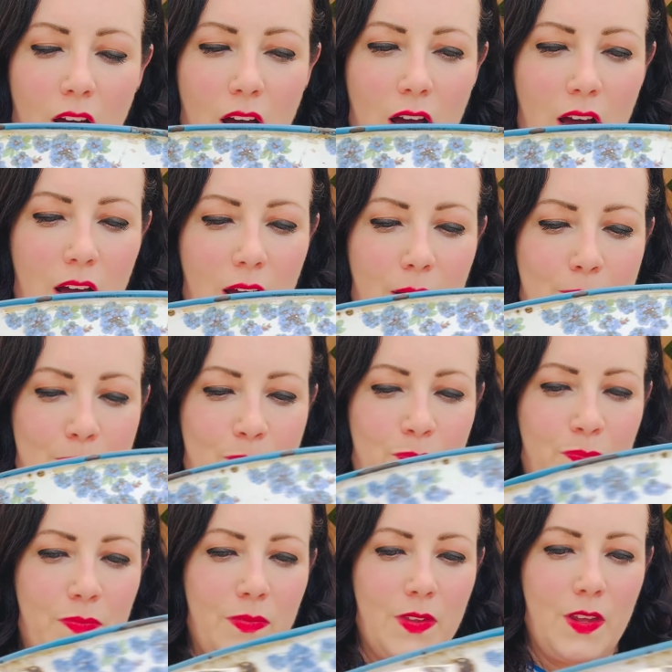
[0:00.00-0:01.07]
I
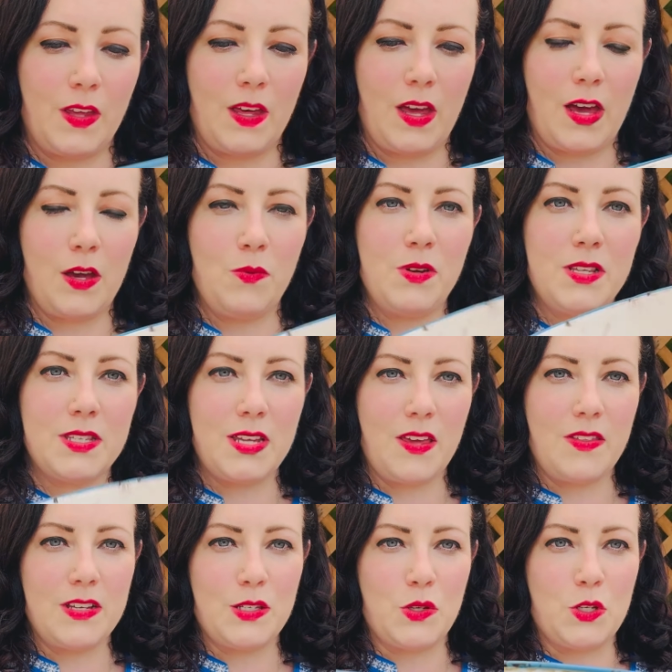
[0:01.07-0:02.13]
would say
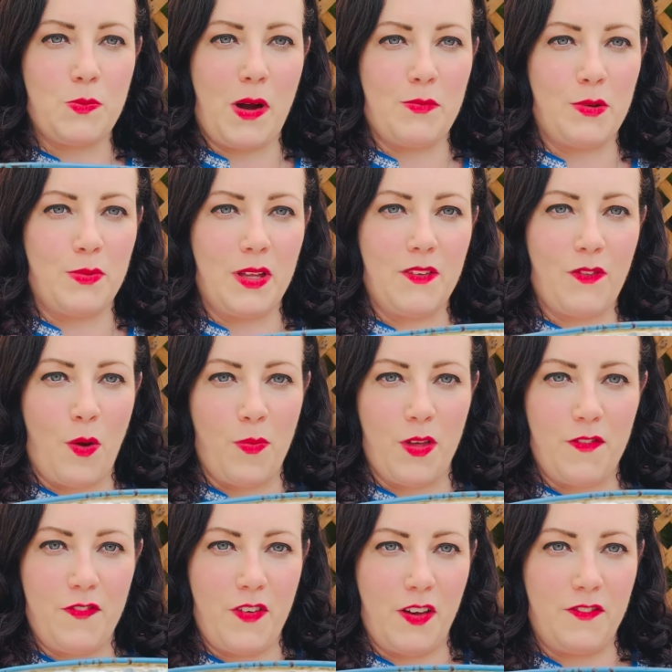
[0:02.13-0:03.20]
this was probably from the
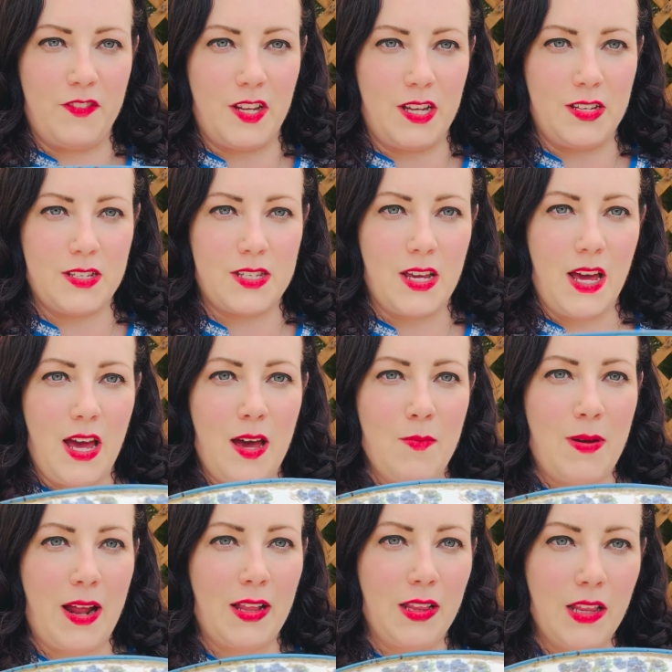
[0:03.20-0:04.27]
50s,
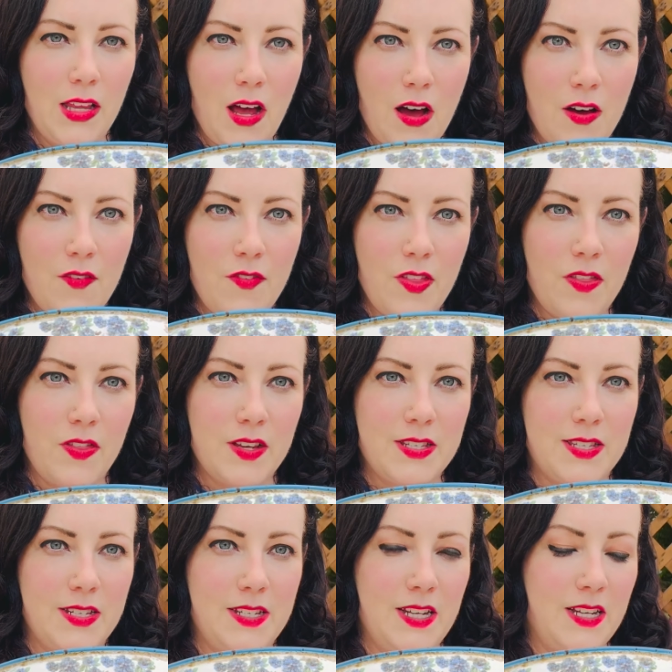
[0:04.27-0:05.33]
but I love this
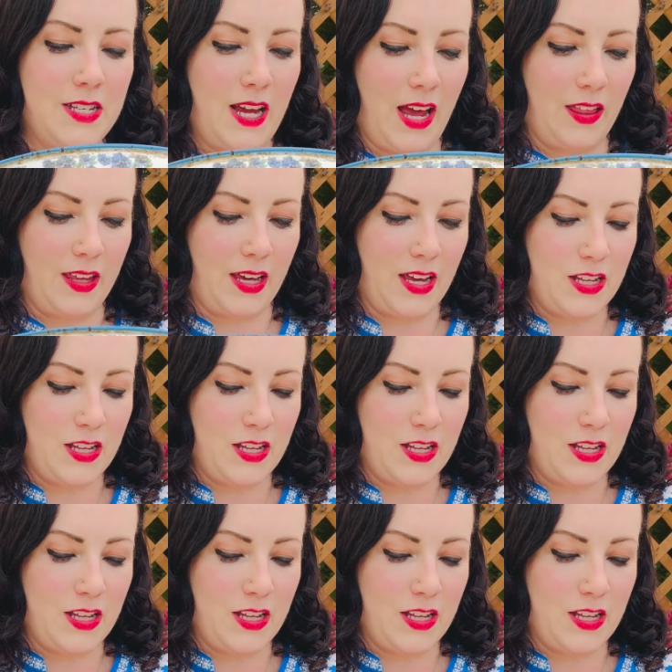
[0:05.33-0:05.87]
detailing.